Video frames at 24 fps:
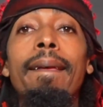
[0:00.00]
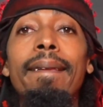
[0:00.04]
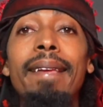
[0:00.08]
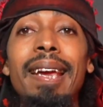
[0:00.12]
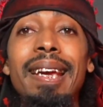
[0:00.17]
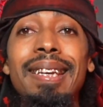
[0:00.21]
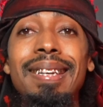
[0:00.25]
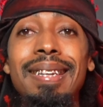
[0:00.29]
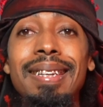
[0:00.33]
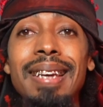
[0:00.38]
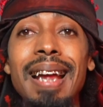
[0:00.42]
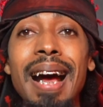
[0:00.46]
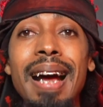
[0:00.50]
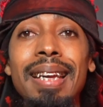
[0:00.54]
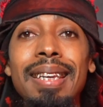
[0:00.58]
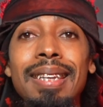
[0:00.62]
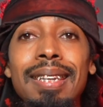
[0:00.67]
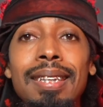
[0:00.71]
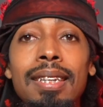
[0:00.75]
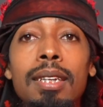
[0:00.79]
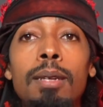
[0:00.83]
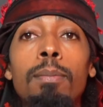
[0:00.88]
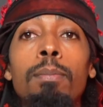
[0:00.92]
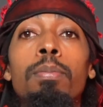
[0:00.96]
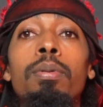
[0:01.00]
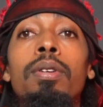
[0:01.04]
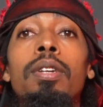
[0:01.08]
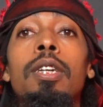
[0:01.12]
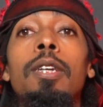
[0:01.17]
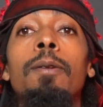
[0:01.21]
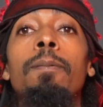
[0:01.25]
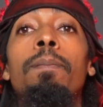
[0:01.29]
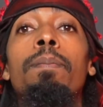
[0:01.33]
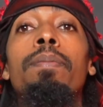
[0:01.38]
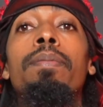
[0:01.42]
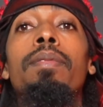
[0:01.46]
It's not simply
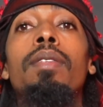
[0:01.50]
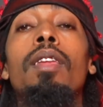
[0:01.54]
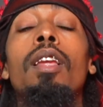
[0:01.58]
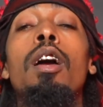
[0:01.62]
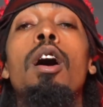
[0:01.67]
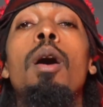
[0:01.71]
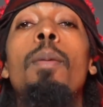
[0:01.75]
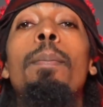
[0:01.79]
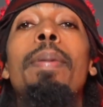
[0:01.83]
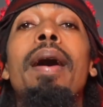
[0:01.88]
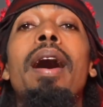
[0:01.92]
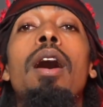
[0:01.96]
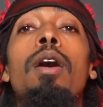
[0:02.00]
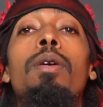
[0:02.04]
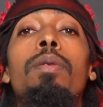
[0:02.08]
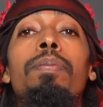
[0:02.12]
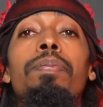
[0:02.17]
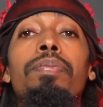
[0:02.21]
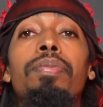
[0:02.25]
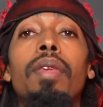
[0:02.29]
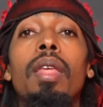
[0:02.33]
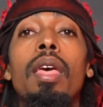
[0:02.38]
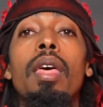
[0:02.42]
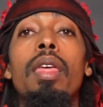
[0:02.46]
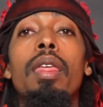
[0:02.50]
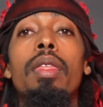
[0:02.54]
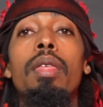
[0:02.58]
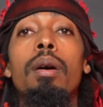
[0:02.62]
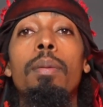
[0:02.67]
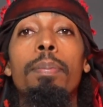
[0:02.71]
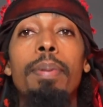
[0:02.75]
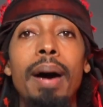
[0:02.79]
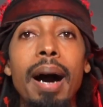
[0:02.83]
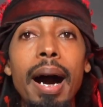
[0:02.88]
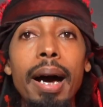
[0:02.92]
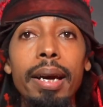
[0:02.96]
about the
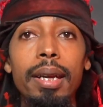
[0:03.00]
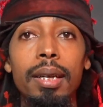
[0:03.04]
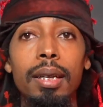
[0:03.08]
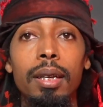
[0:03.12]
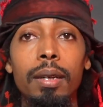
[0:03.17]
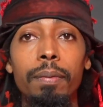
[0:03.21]
body.